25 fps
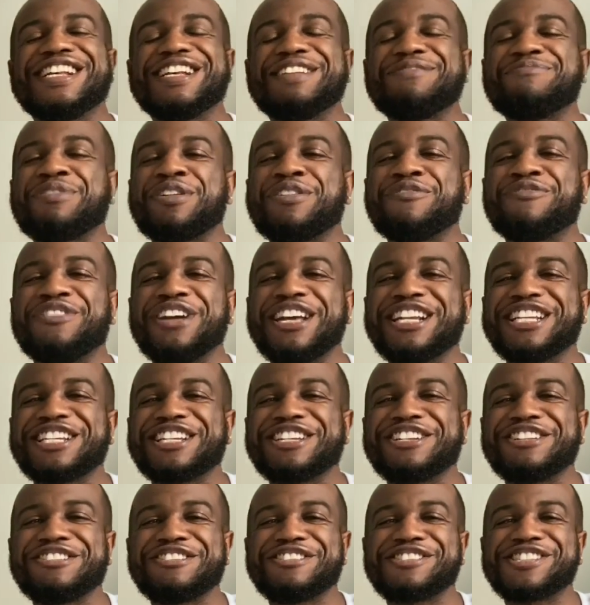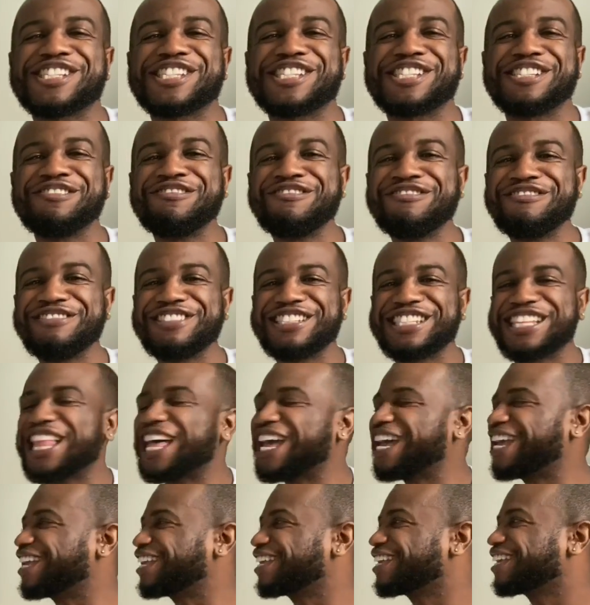professional suits.
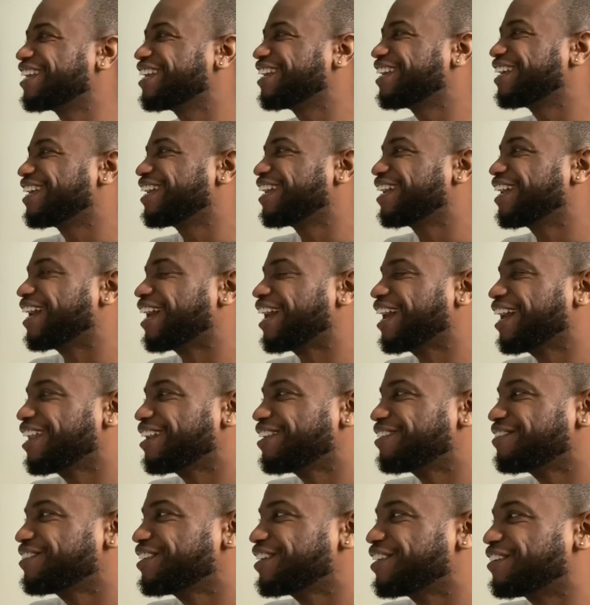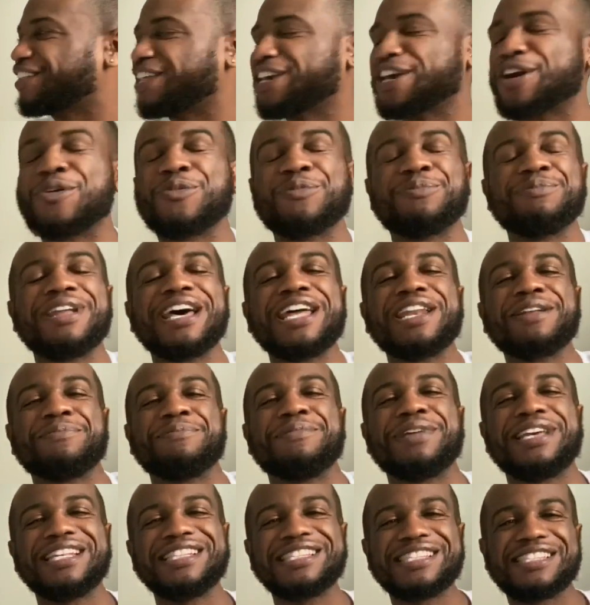Like, I don't know. Like, not a
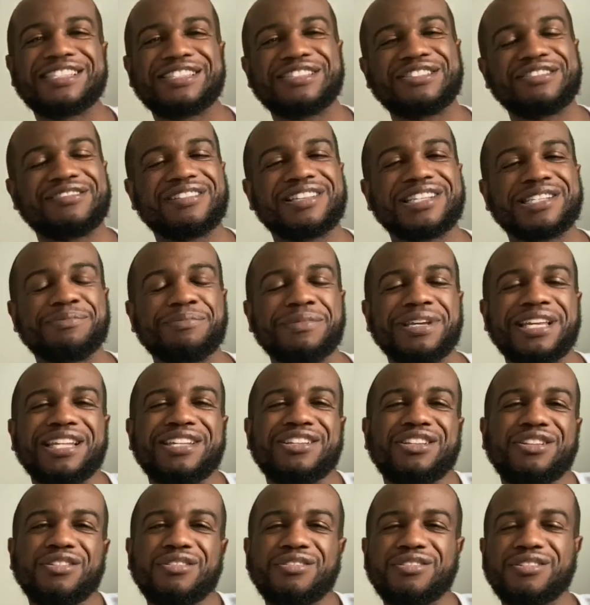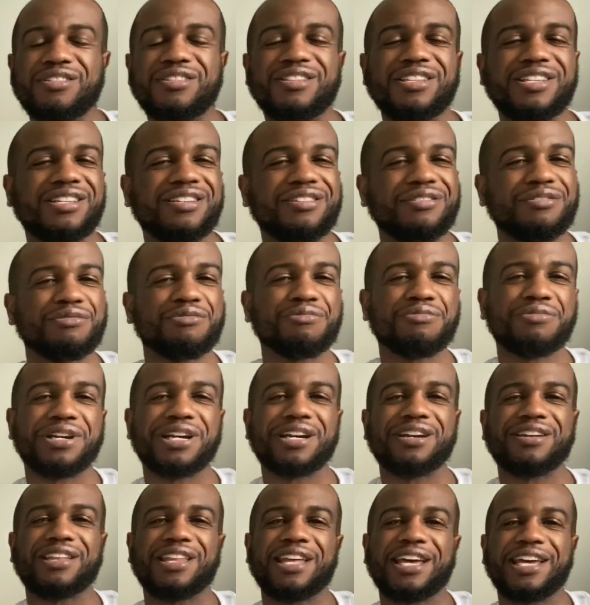men's suit, because men usually
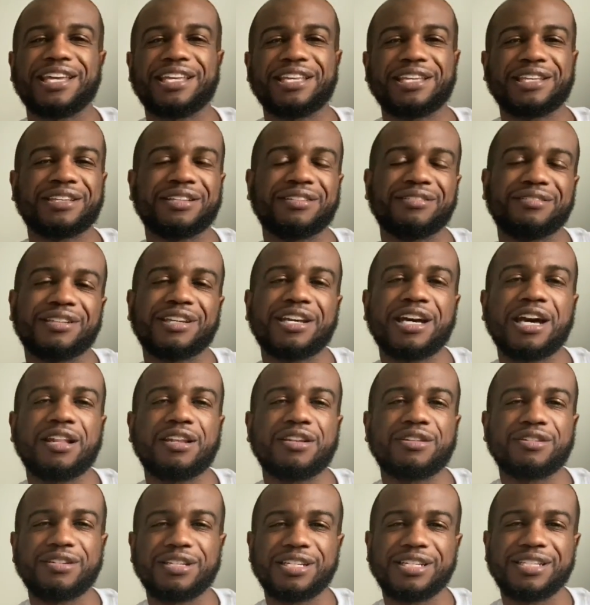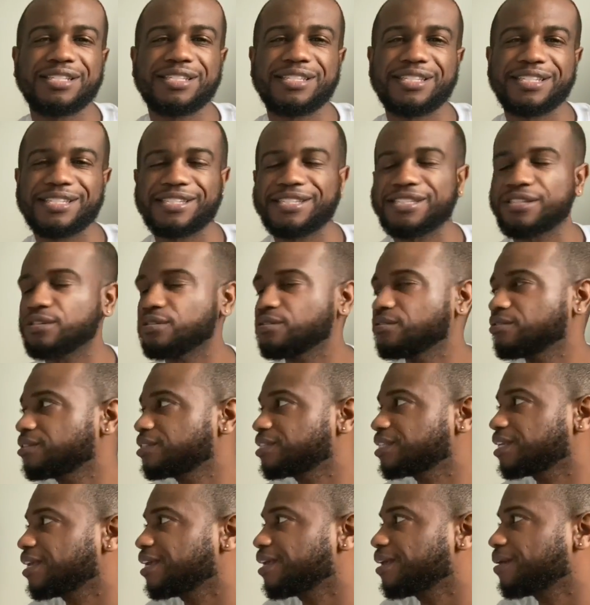wear, like, colorless suits,
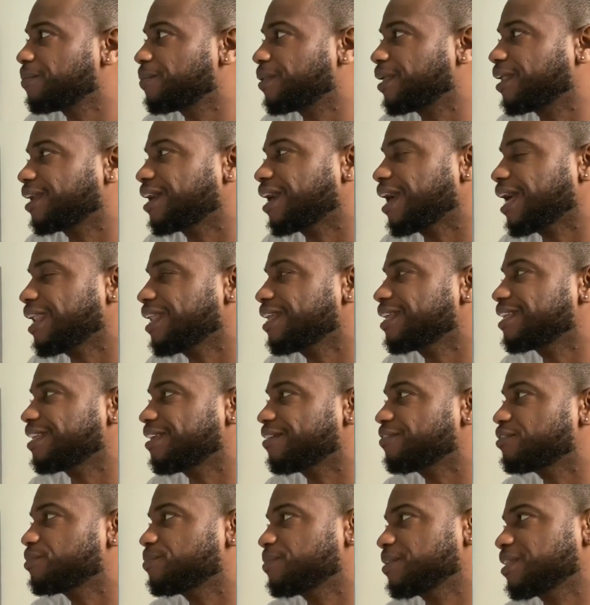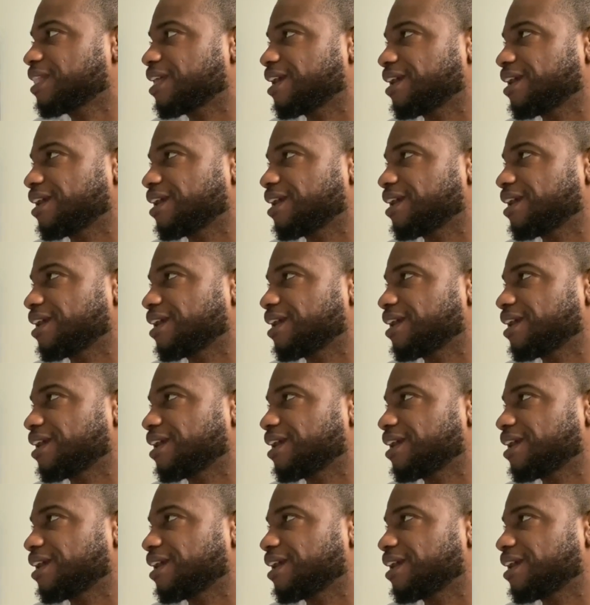but it kind of gives me